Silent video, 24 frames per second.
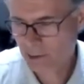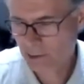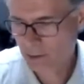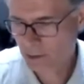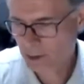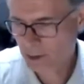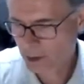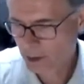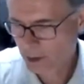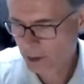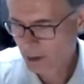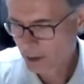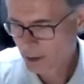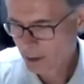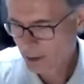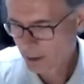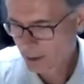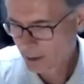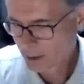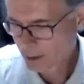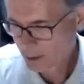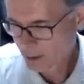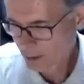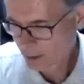or
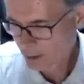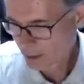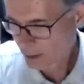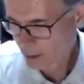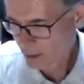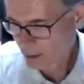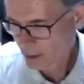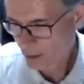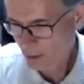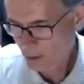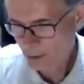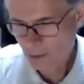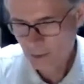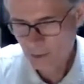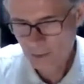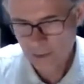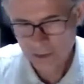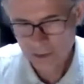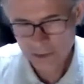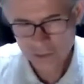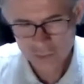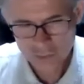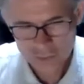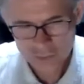
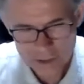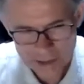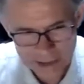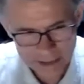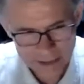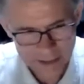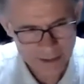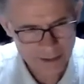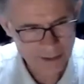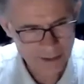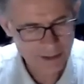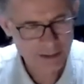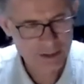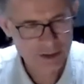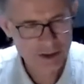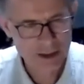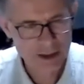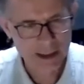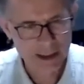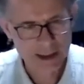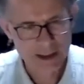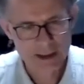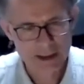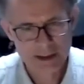treating the
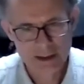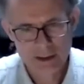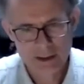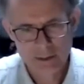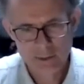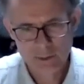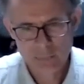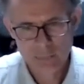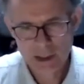child,